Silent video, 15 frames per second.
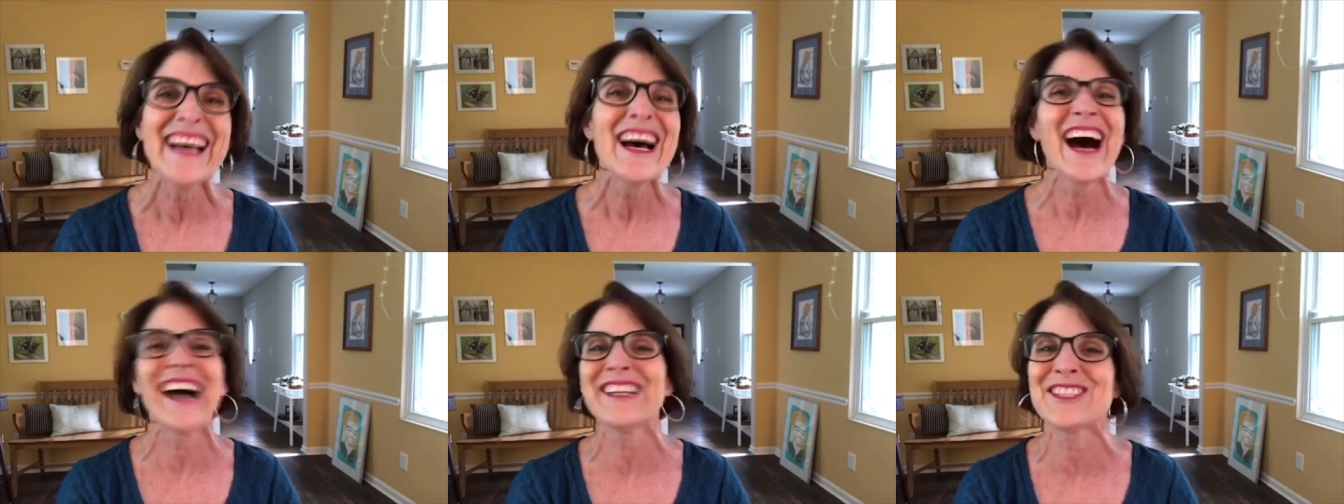
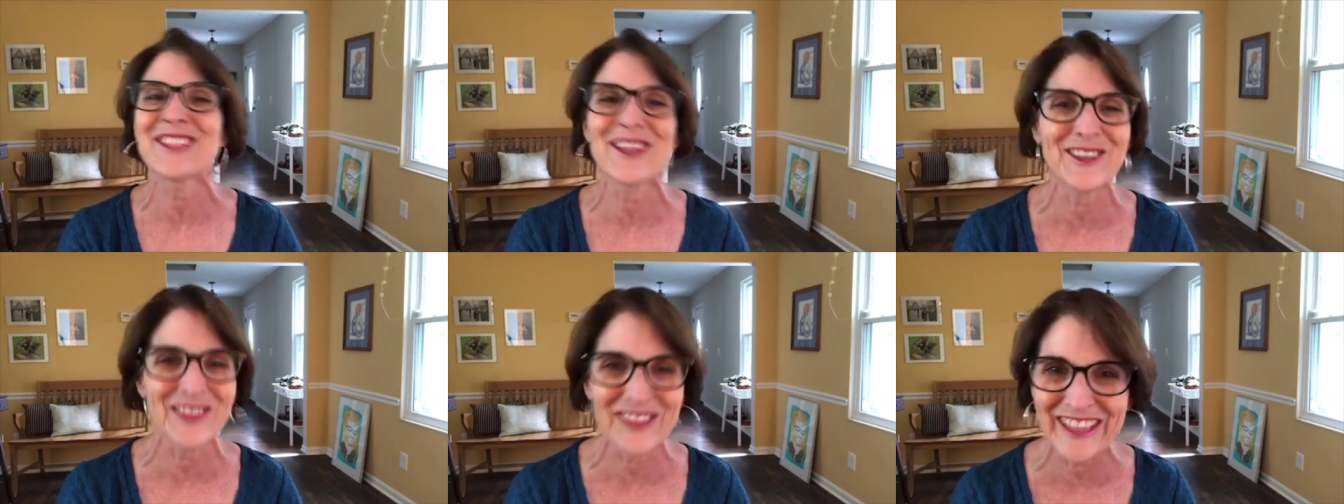I
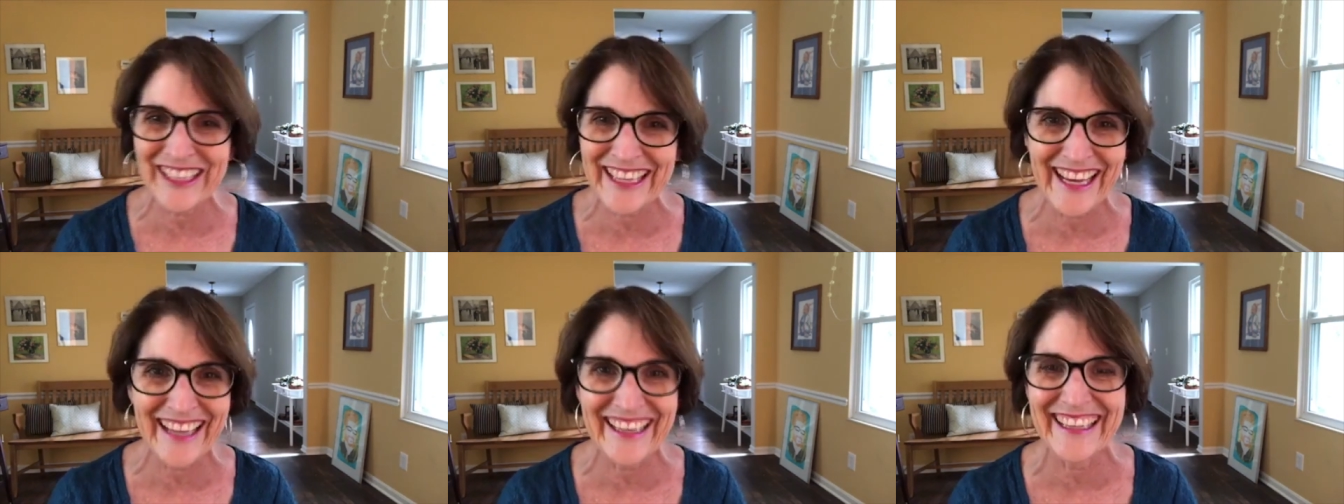totally
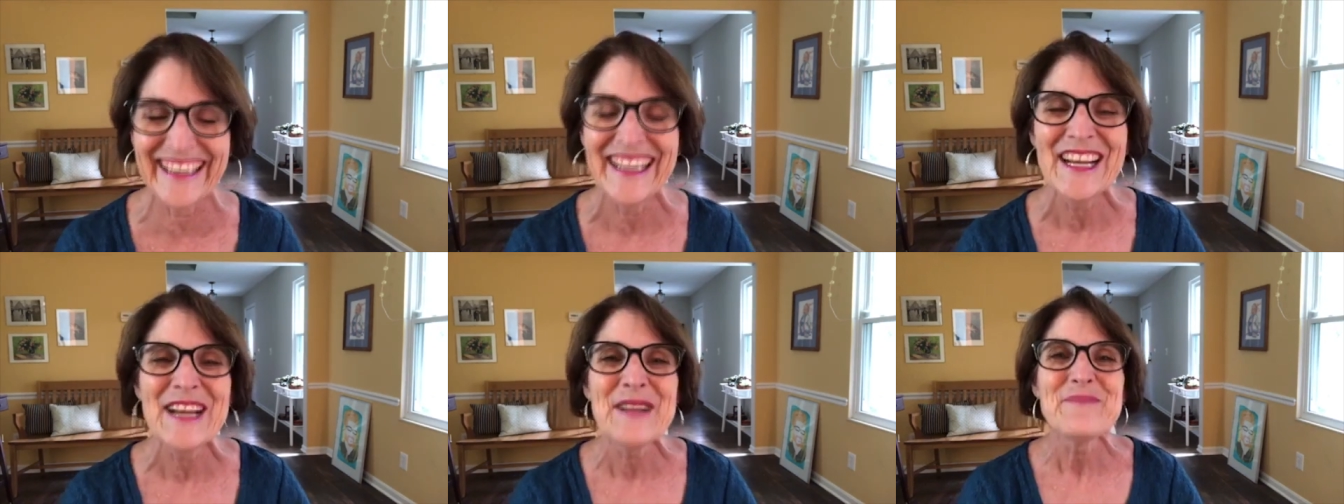get it.
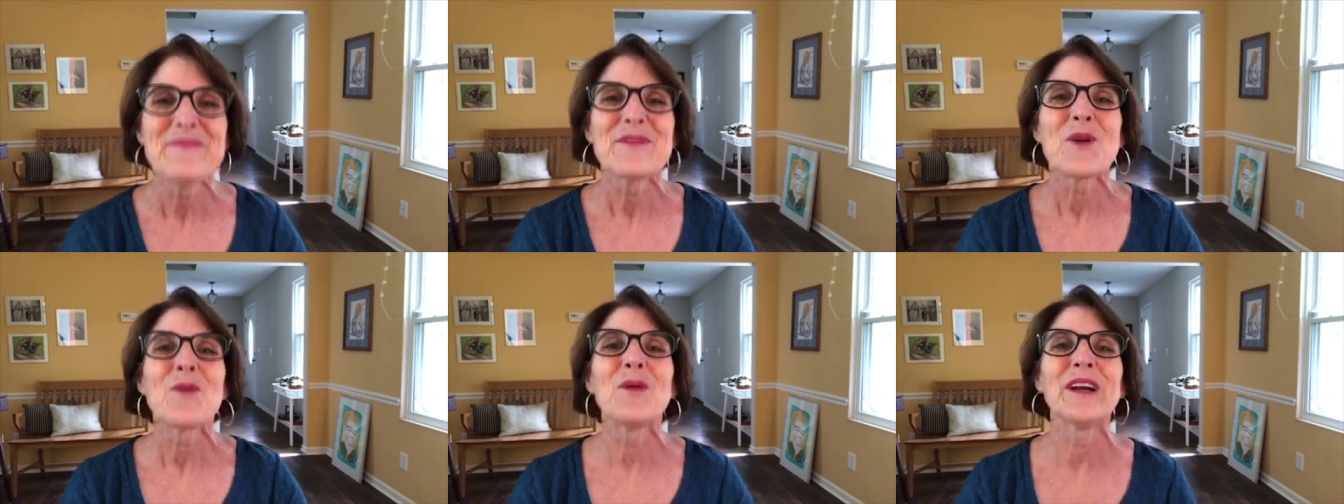
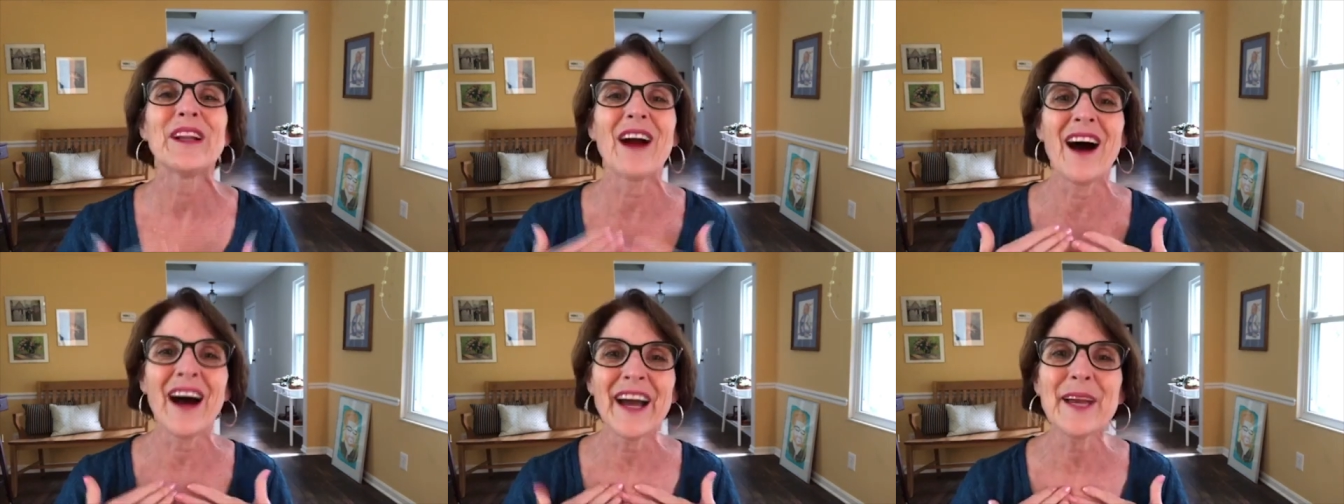What
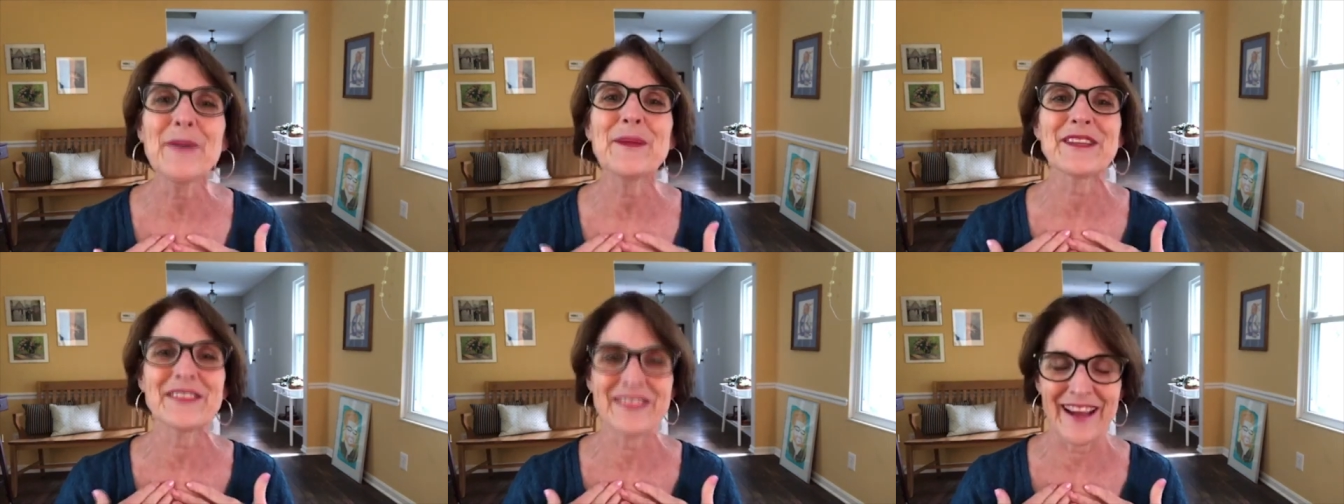I am
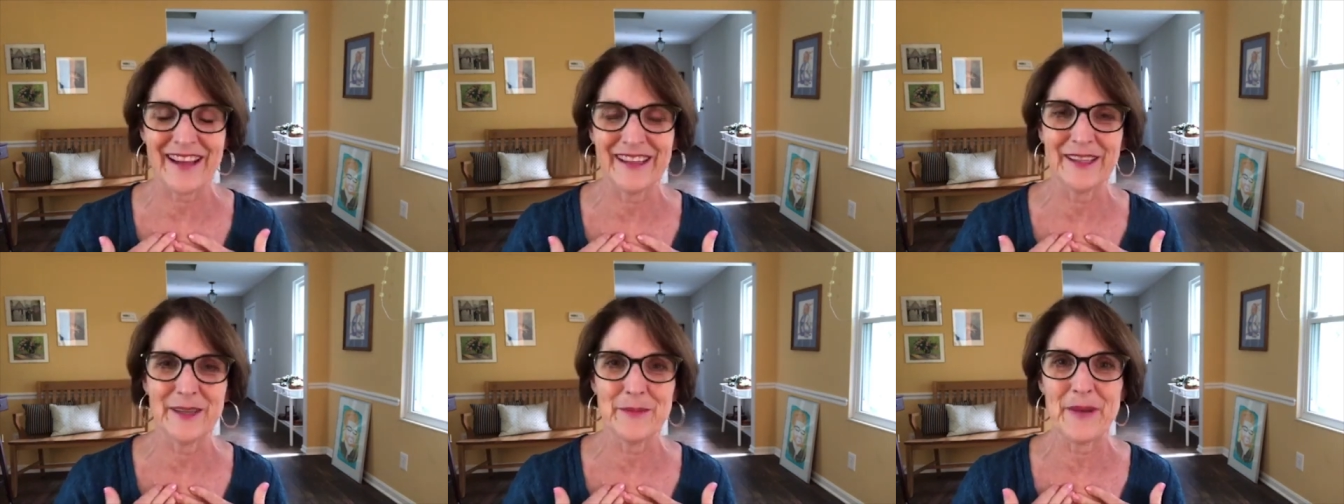
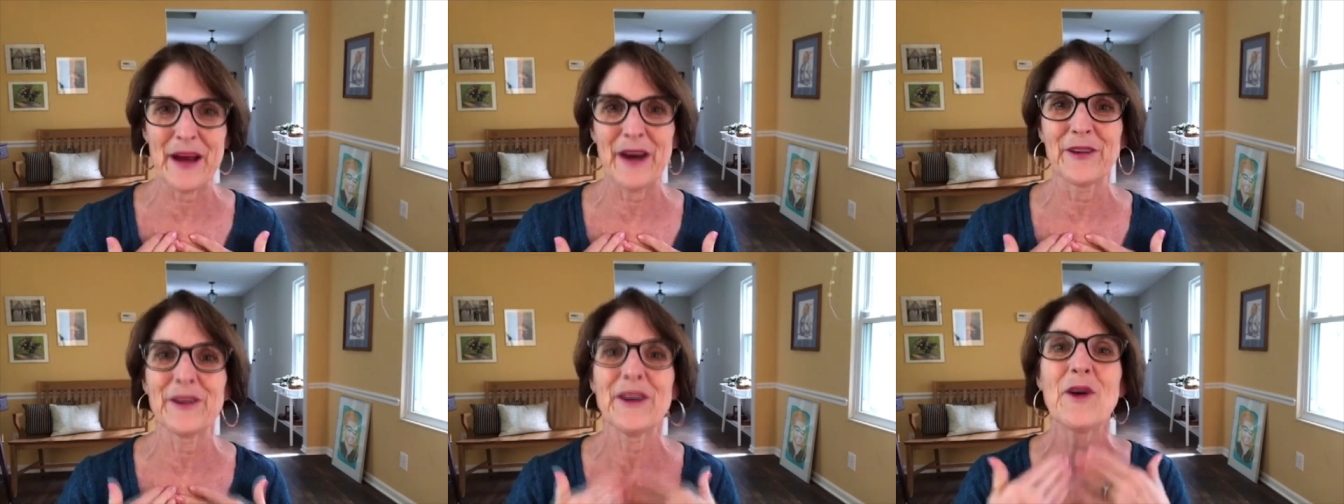excited
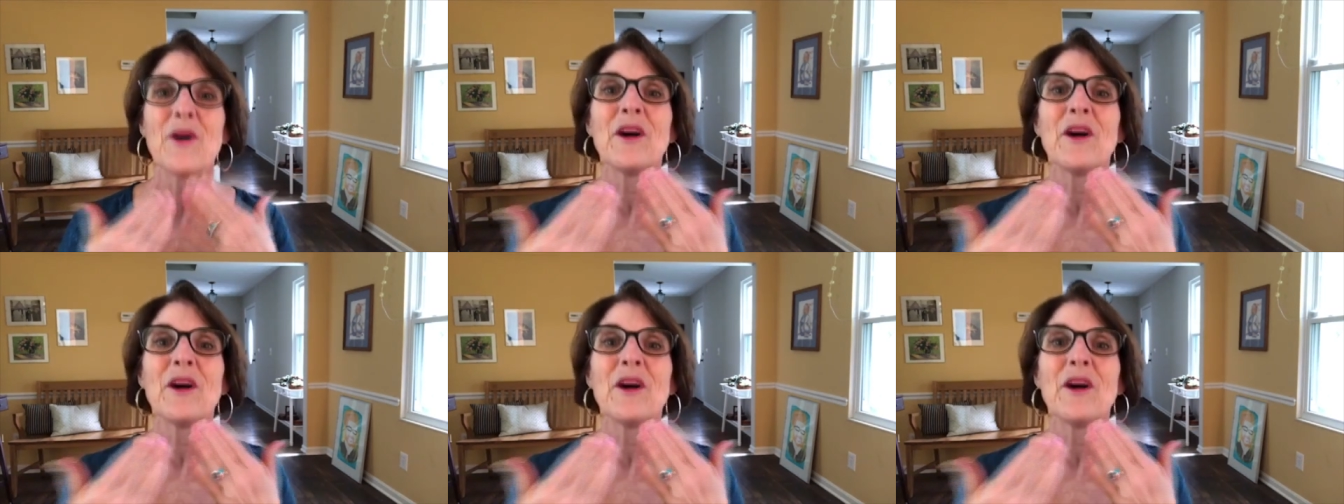about